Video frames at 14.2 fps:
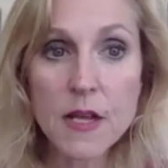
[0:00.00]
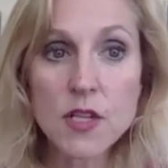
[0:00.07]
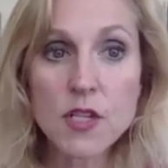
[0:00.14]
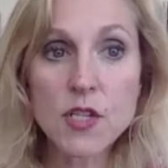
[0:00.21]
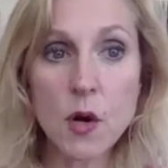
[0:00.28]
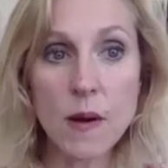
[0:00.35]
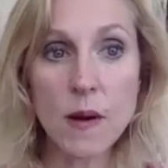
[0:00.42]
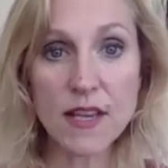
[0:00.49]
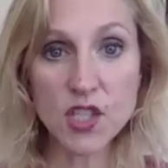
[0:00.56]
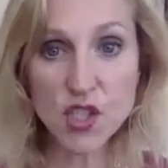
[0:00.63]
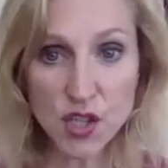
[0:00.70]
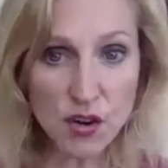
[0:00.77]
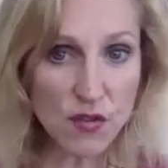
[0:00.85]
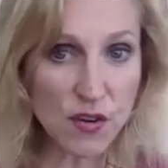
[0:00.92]
So as
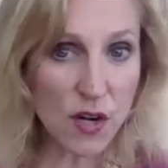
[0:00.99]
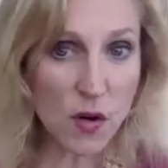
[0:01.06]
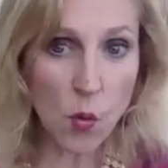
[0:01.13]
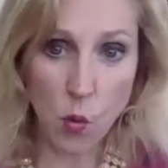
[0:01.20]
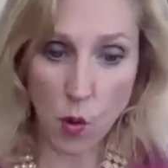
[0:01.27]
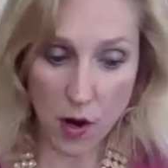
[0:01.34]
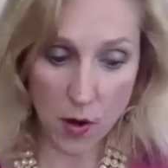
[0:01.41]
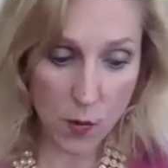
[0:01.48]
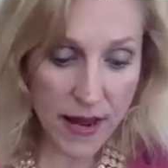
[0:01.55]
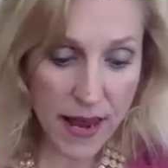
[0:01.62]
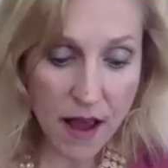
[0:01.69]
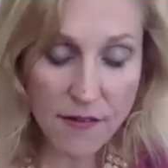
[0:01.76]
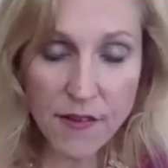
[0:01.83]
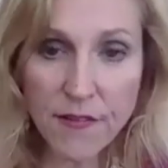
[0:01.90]
children, what do we
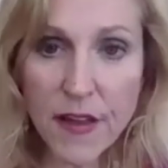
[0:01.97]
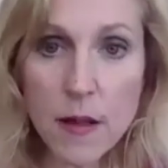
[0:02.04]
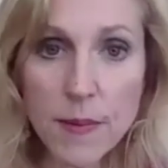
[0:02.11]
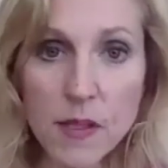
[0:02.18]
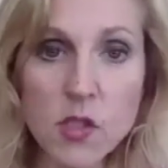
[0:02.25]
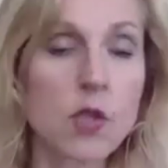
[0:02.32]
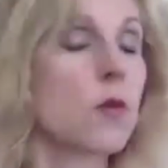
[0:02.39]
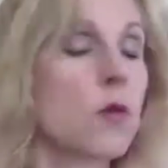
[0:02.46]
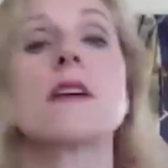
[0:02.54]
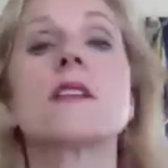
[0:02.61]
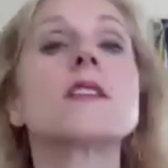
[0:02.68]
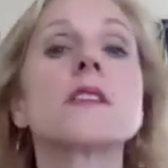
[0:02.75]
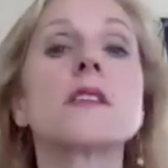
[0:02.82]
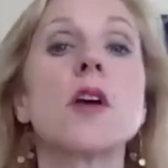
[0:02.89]
have available to
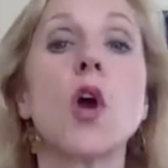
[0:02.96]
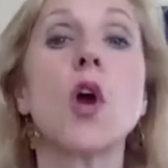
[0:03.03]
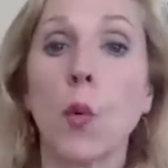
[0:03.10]
us?